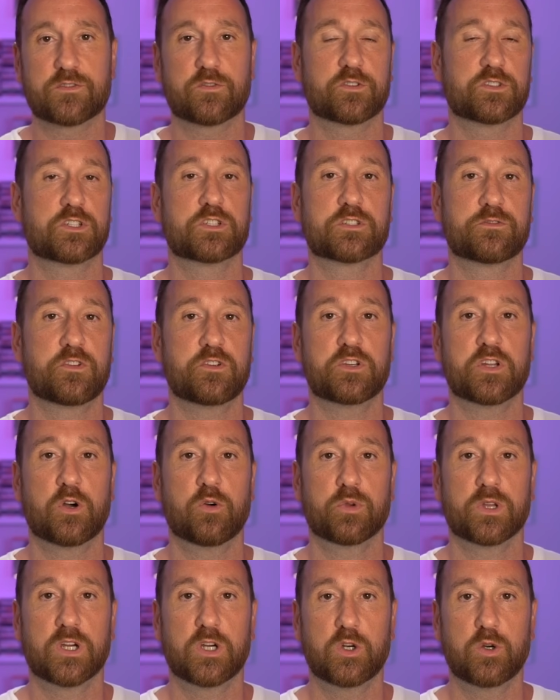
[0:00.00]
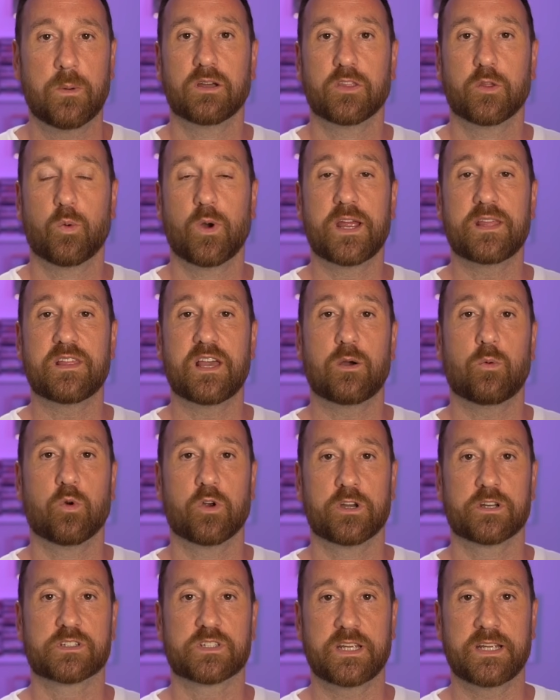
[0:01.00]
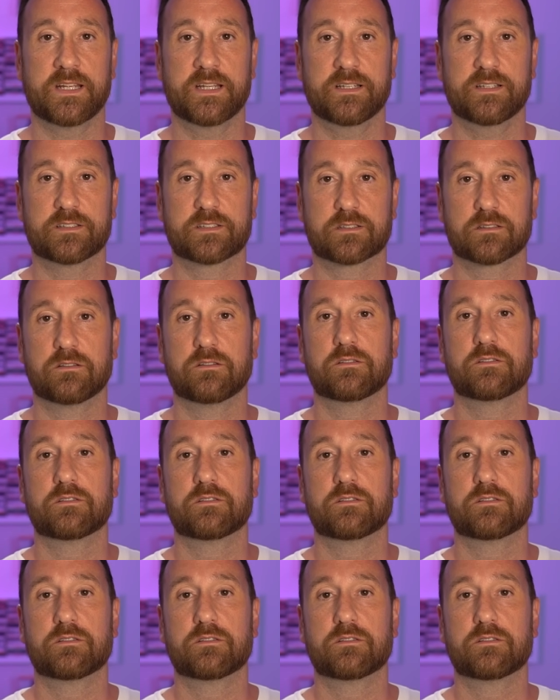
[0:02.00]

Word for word: for those of you don't know, the way that works is